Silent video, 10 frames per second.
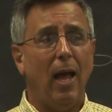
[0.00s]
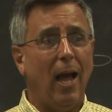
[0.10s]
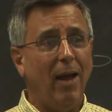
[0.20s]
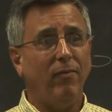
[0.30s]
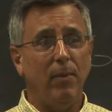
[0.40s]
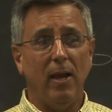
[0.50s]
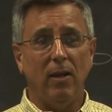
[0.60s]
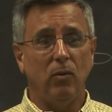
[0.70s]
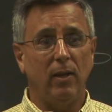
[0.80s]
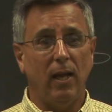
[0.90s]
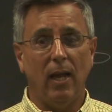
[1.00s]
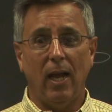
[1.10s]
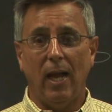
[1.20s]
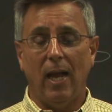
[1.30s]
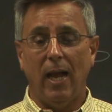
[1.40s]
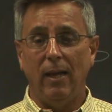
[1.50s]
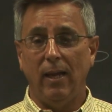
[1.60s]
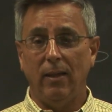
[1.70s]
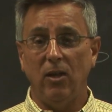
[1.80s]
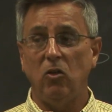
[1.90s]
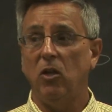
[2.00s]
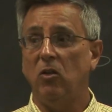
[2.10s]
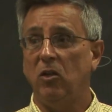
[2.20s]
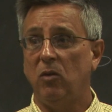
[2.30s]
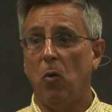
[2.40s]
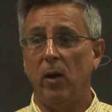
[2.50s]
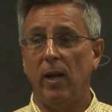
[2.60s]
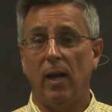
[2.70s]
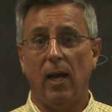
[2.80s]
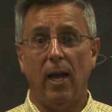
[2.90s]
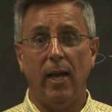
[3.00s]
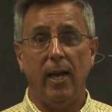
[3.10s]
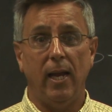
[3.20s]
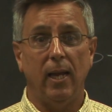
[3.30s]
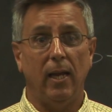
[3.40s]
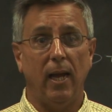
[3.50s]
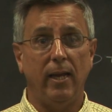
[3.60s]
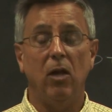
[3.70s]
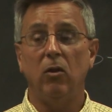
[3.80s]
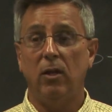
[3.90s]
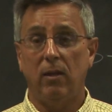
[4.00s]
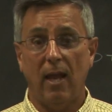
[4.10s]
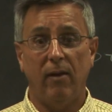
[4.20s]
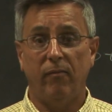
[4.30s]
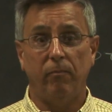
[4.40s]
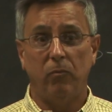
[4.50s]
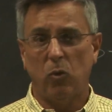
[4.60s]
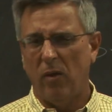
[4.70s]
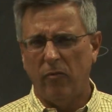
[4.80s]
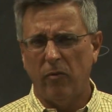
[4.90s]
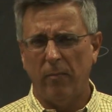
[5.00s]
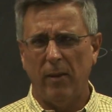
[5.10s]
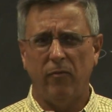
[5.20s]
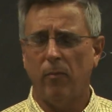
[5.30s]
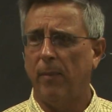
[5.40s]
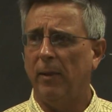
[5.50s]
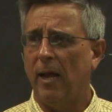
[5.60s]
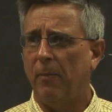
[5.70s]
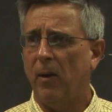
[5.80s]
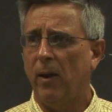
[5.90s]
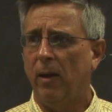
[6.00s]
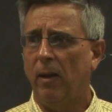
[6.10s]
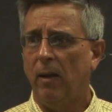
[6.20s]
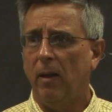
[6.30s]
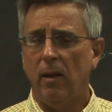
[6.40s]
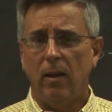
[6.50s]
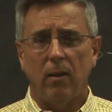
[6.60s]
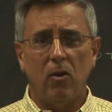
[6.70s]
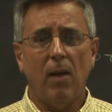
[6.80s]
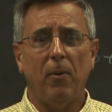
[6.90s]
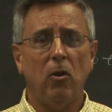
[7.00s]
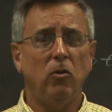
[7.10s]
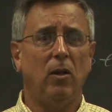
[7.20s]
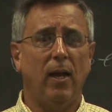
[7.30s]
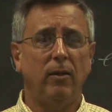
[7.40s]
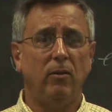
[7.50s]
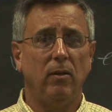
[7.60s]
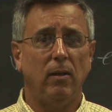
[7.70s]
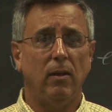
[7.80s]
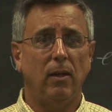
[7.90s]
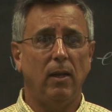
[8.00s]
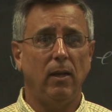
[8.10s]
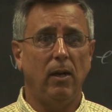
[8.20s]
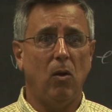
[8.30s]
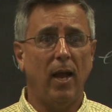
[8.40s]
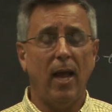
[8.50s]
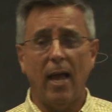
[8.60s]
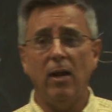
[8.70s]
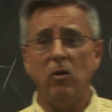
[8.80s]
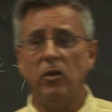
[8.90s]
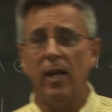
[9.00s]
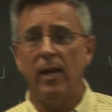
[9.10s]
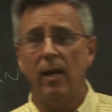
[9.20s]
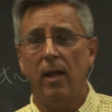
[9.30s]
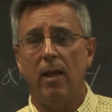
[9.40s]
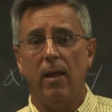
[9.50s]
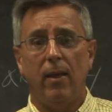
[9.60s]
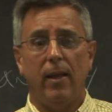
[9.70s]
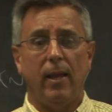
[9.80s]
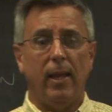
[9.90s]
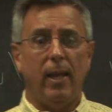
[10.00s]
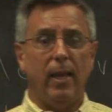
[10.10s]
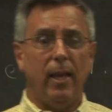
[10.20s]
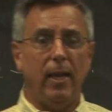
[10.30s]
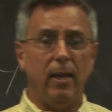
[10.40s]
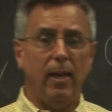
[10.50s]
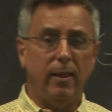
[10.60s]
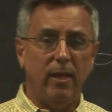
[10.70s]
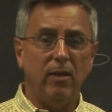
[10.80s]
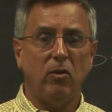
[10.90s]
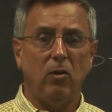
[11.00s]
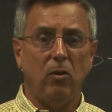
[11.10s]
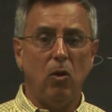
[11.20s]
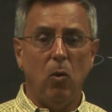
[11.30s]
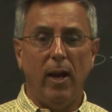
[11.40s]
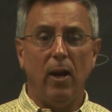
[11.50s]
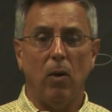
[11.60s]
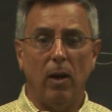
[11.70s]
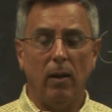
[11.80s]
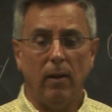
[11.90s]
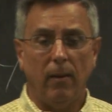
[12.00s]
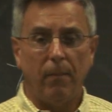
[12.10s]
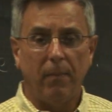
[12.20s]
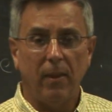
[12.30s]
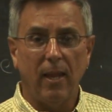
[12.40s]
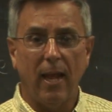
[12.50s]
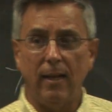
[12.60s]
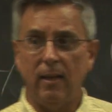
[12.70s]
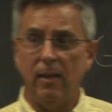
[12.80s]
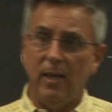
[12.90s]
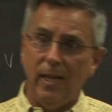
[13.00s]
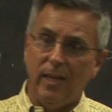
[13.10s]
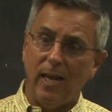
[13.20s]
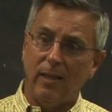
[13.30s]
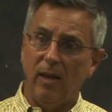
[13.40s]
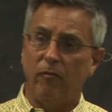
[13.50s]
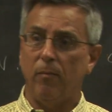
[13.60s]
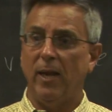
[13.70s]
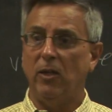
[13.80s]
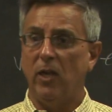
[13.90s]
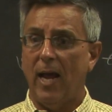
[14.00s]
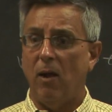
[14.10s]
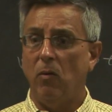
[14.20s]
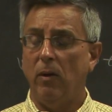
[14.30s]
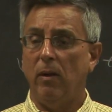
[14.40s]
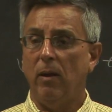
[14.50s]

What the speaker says: I have to be honest with you. Just this morning, I killed 10 of them, 12 of them maybe from my BlackBerry. They're not personalized. You know, I understand in this new era that you need to get the information out.